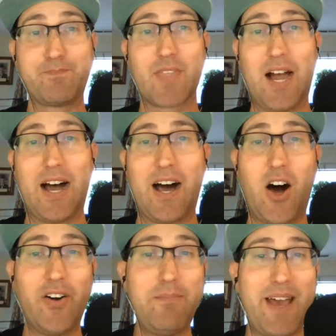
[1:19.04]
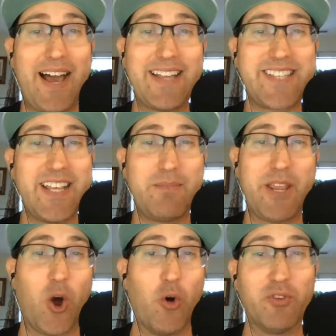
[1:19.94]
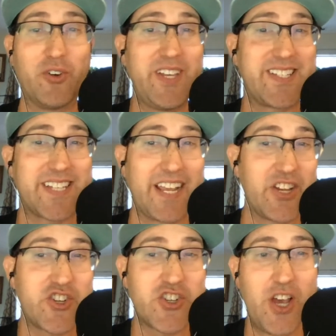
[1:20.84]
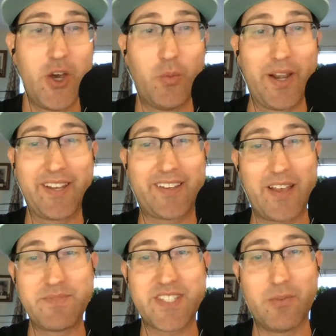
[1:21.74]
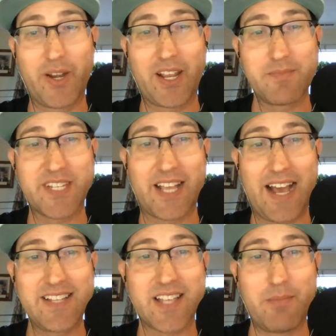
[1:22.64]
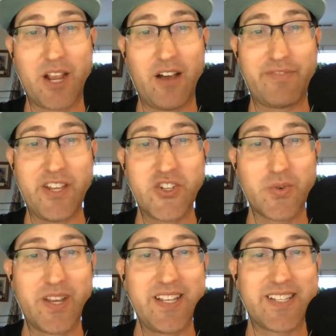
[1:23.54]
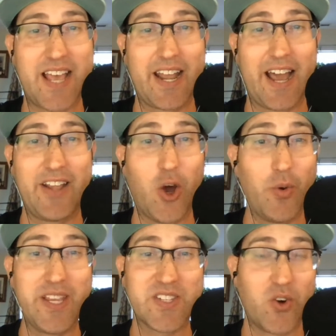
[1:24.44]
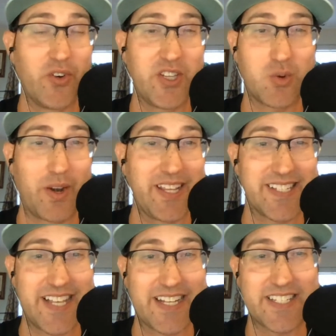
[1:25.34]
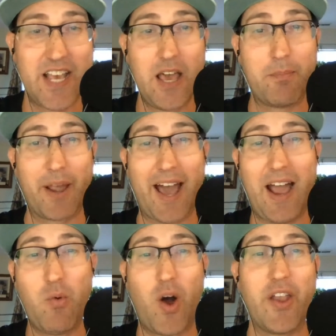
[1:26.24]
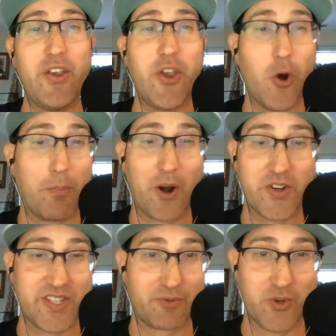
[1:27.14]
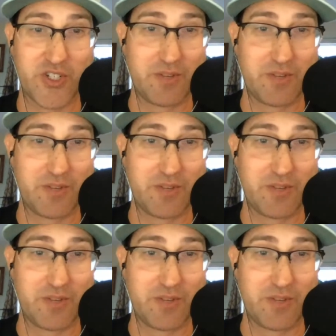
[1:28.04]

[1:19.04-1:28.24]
I'll admit I tend to be overly skittish when it comes to guys coming off injuries. And I know he's only 26, but I want no parts of Christian